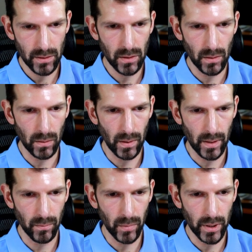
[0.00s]
So
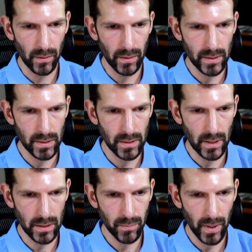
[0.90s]
we know that this is
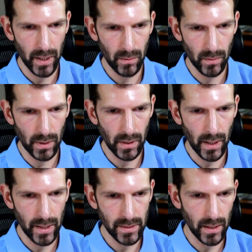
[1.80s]
a span with a
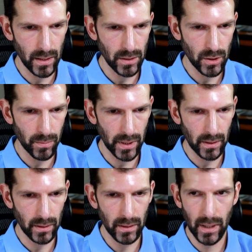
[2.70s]
class that has
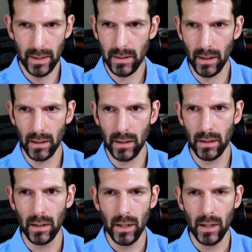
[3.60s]
shipping dest on it.